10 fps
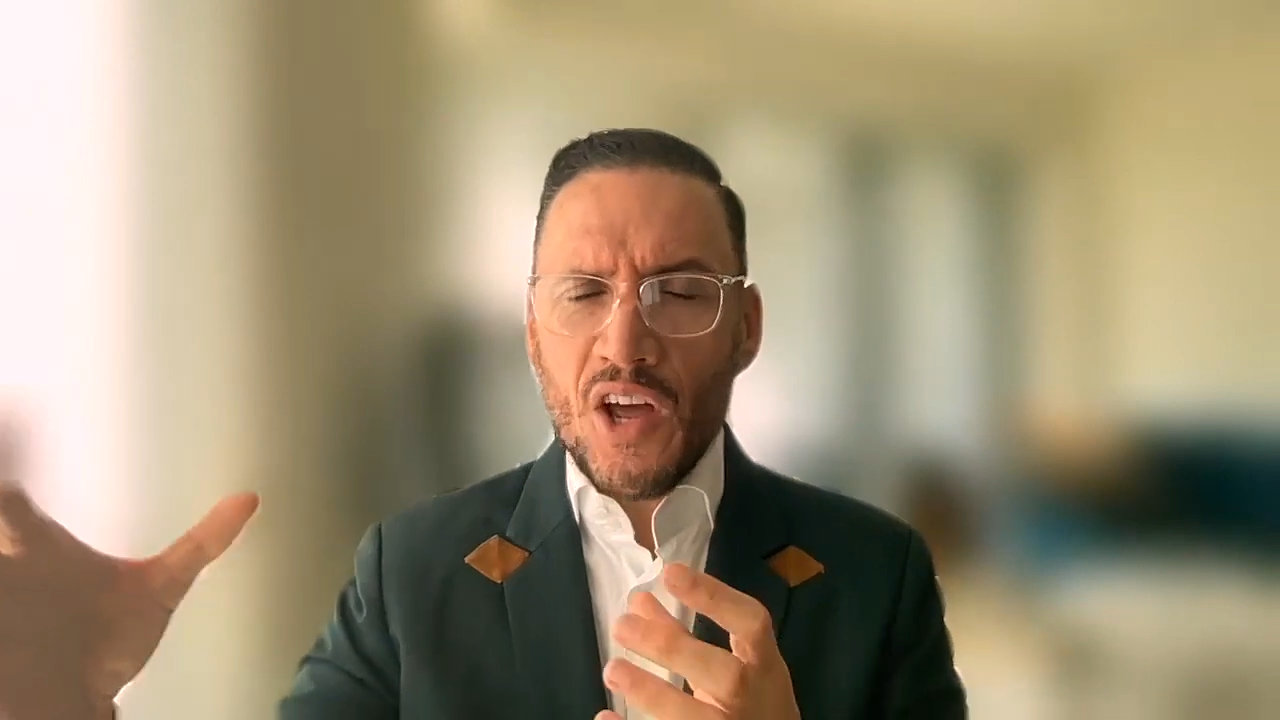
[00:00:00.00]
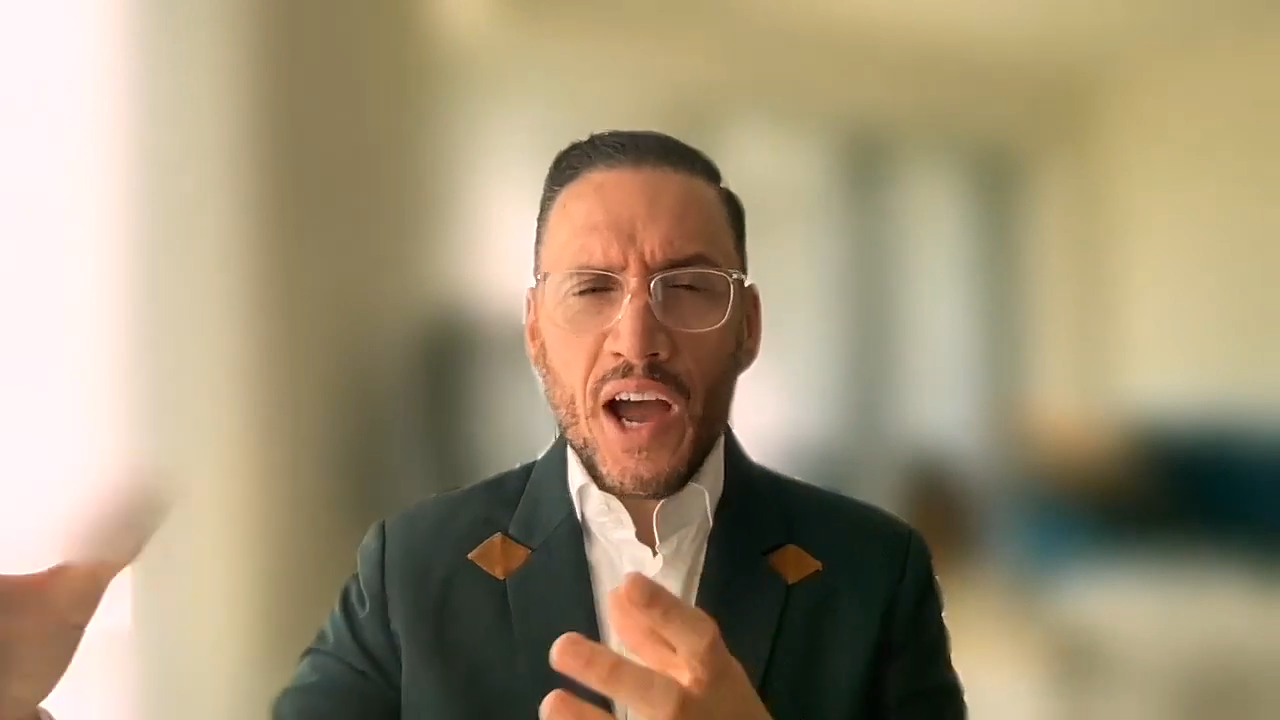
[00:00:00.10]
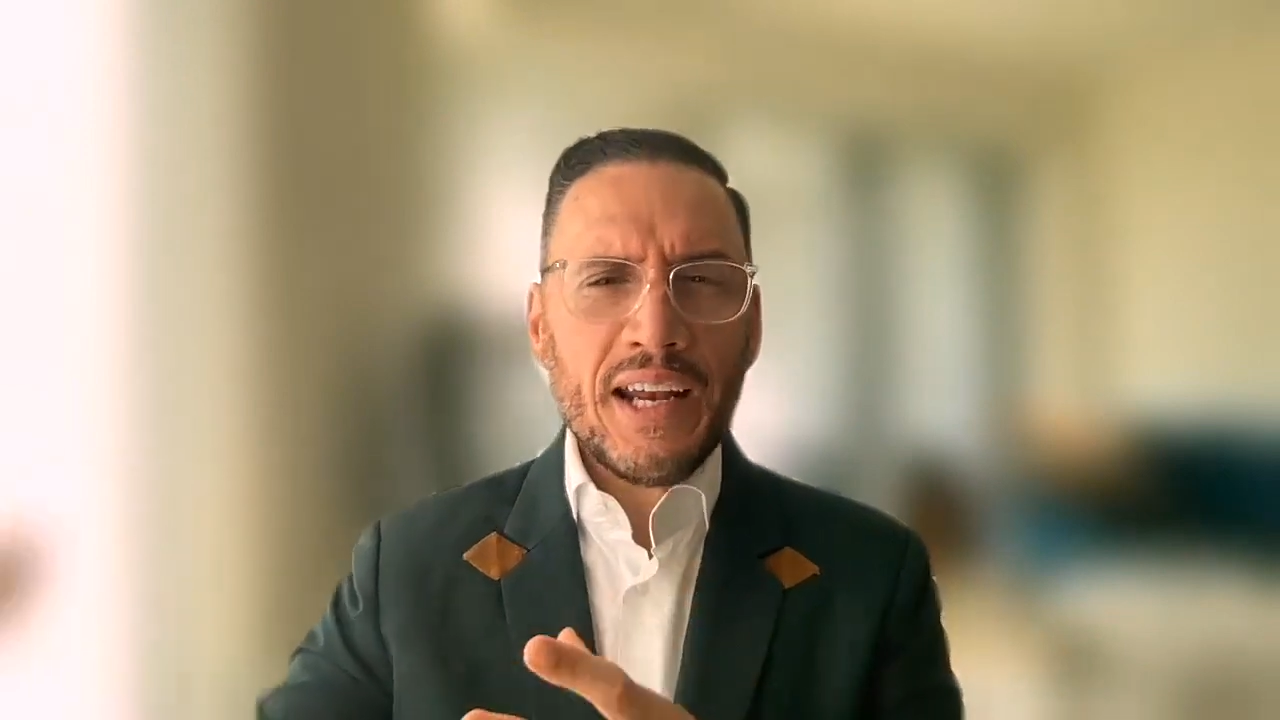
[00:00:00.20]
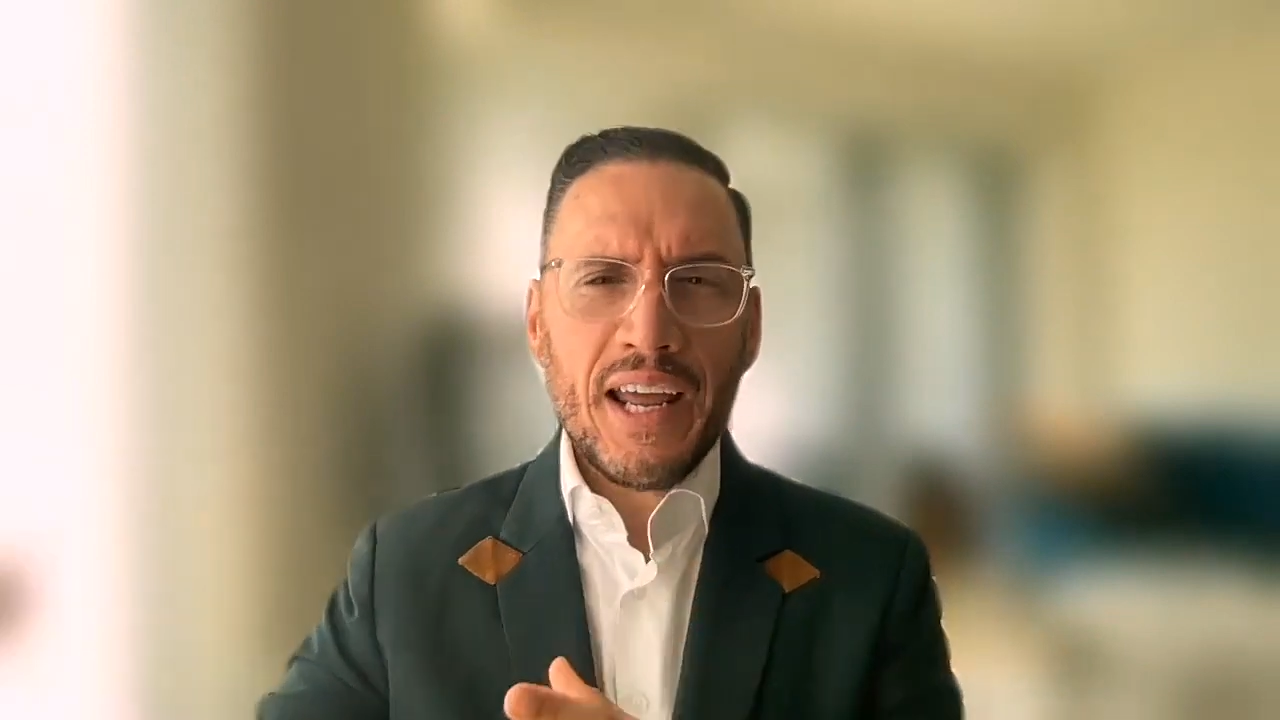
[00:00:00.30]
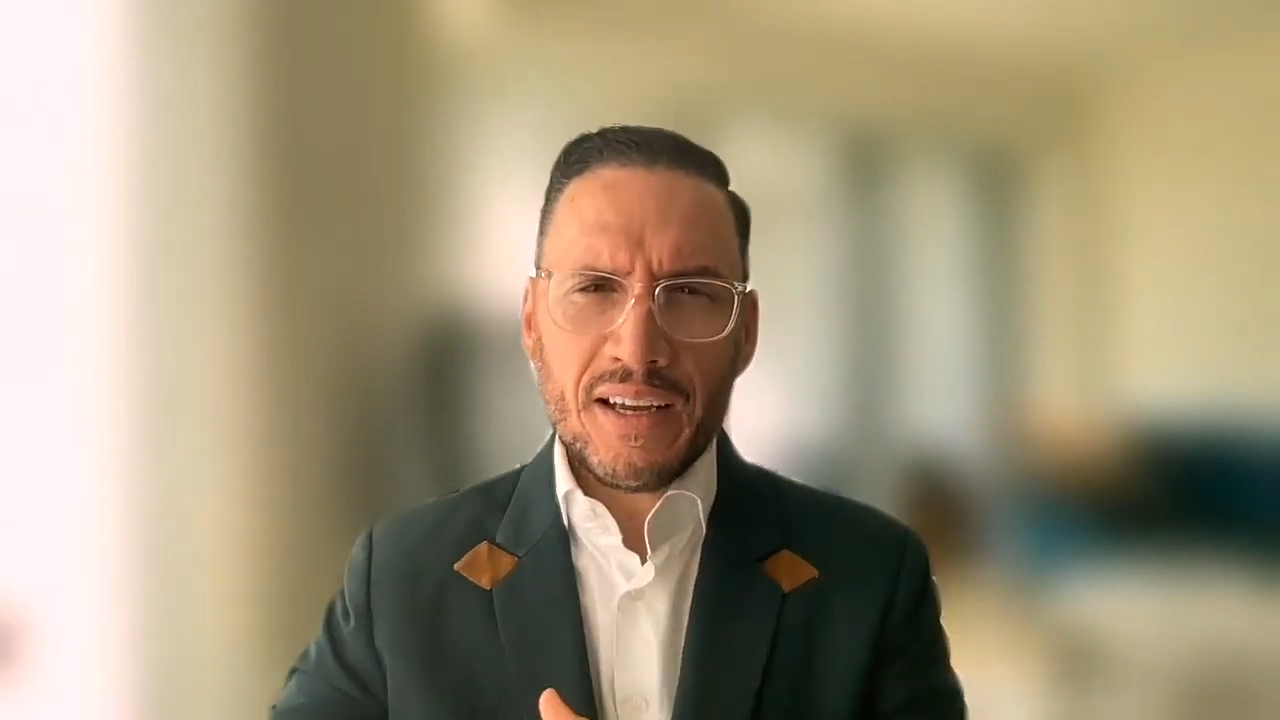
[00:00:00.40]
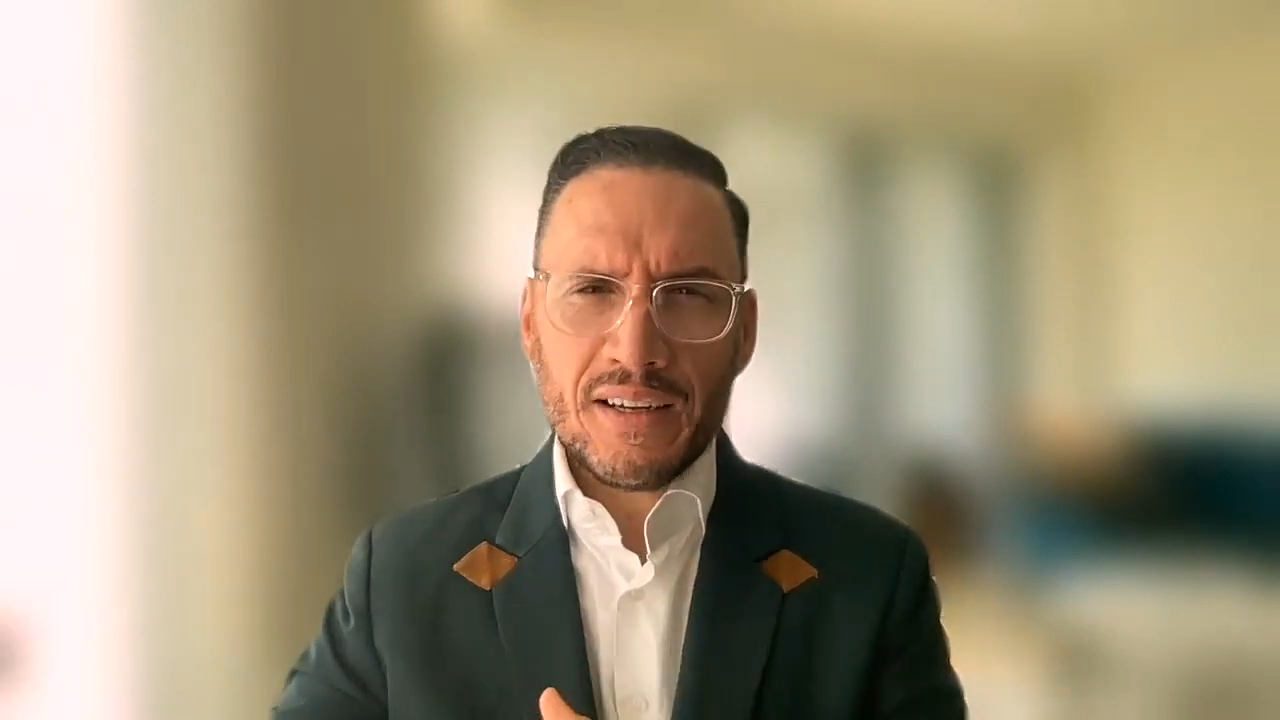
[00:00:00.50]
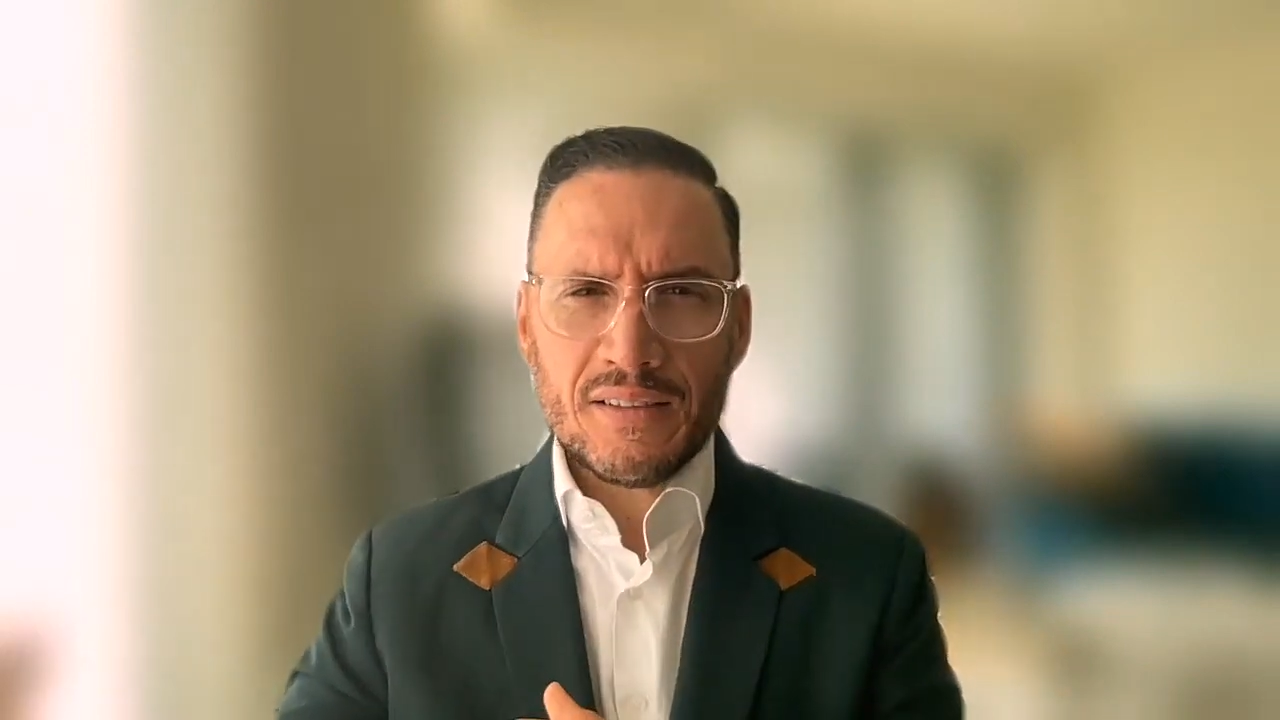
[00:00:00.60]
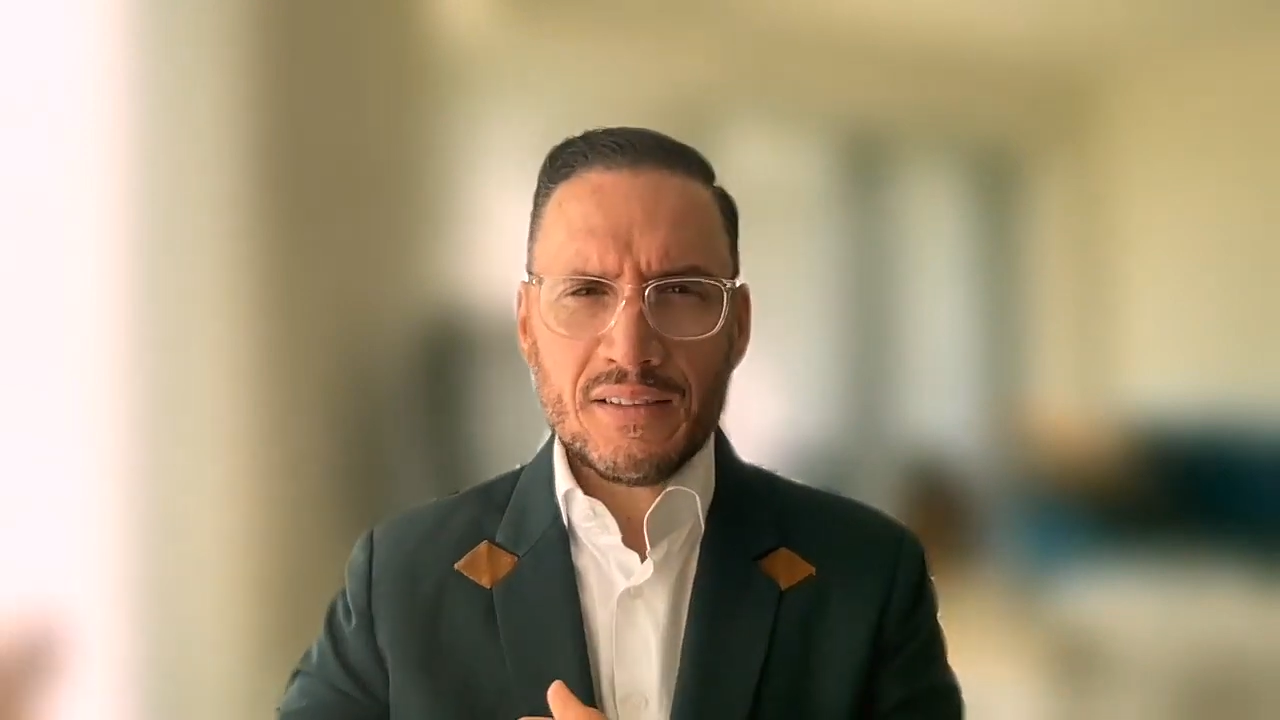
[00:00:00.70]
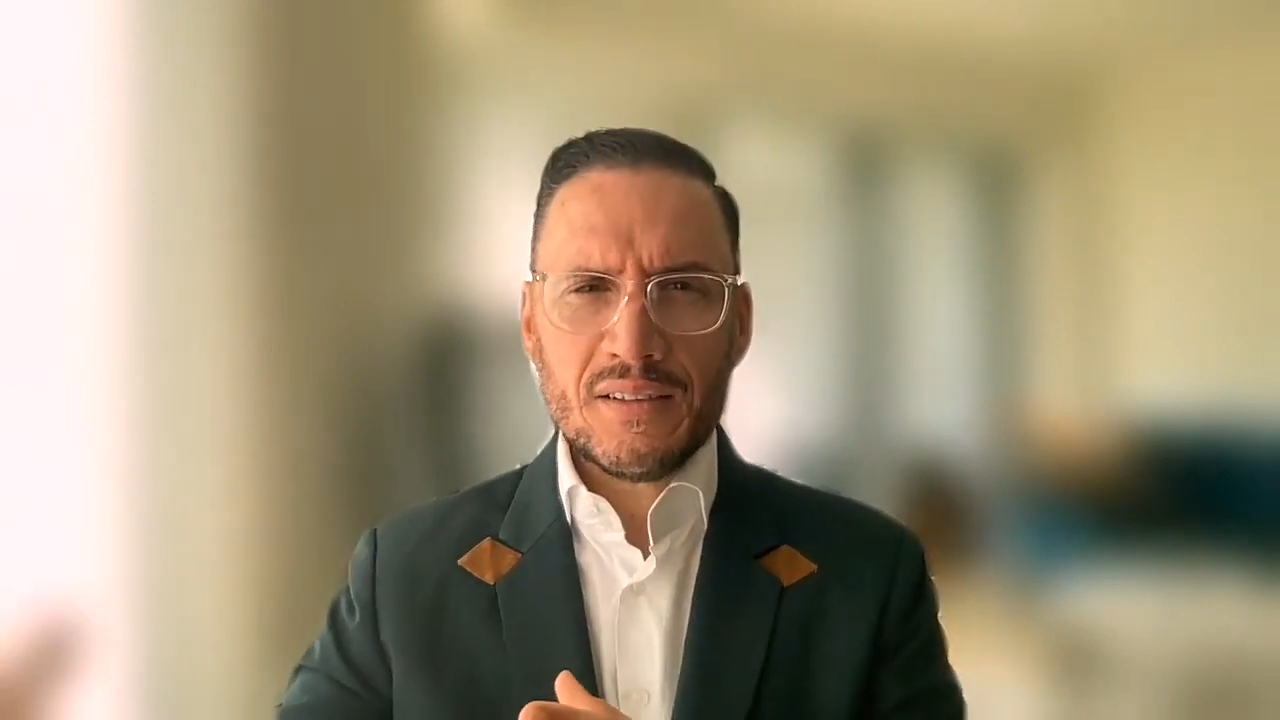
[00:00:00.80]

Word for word: dining,